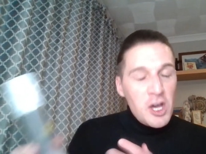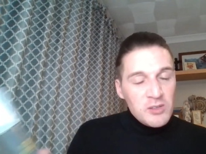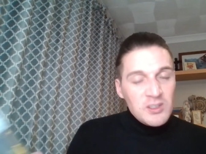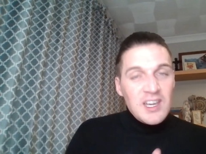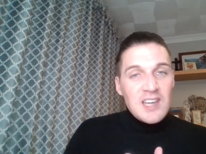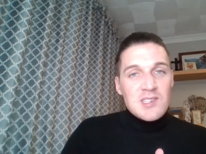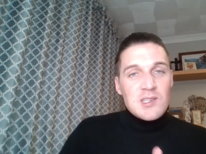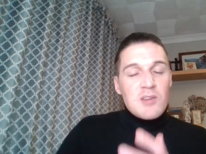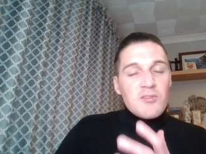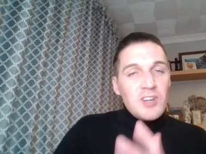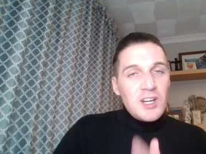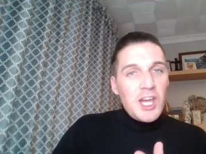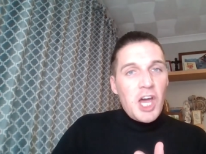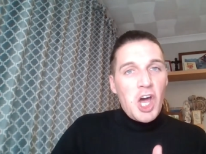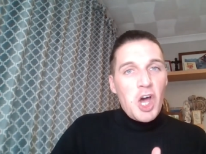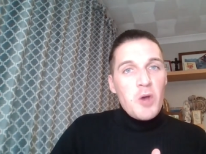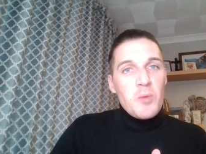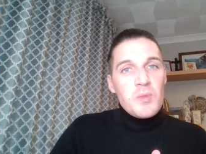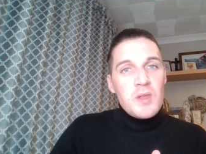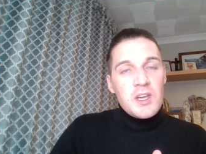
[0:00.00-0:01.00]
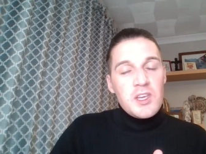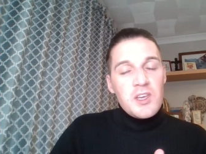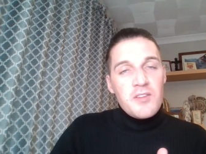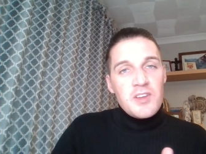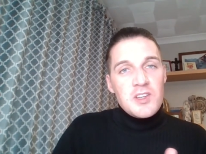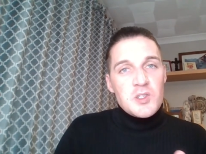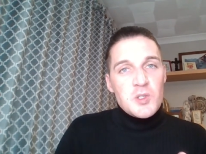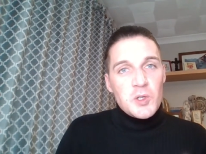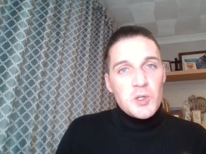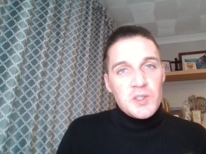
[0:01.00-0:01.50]
Okay, so I really hope that
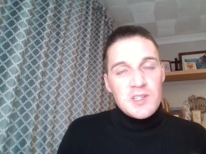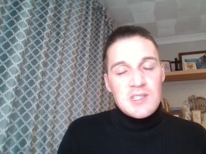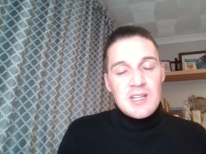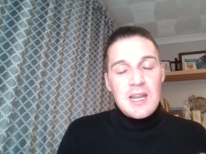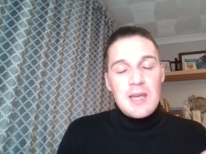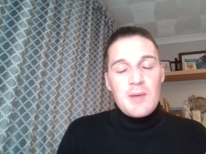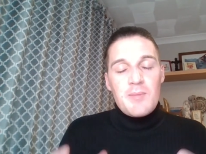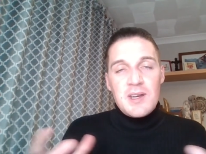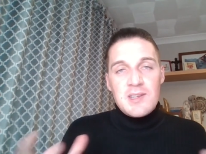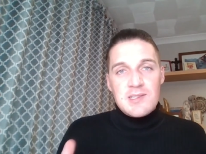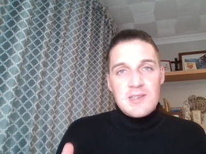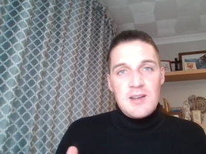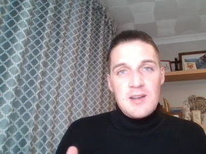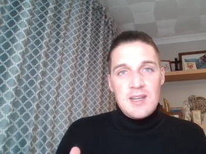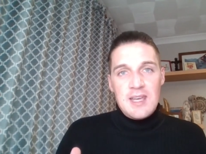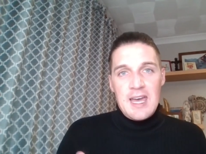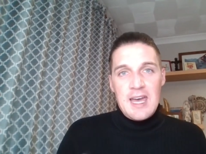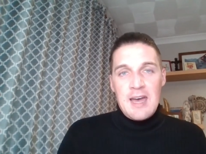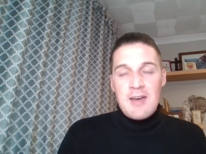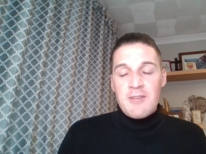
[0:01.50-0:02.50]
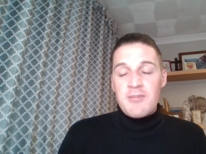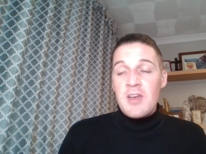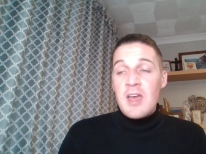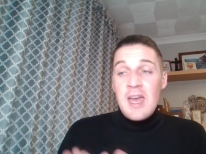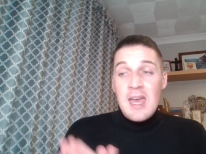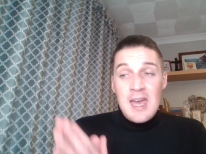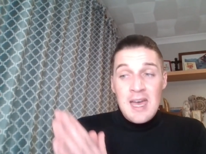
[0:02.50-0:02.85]
you've enjoyed this clip. I certainly have.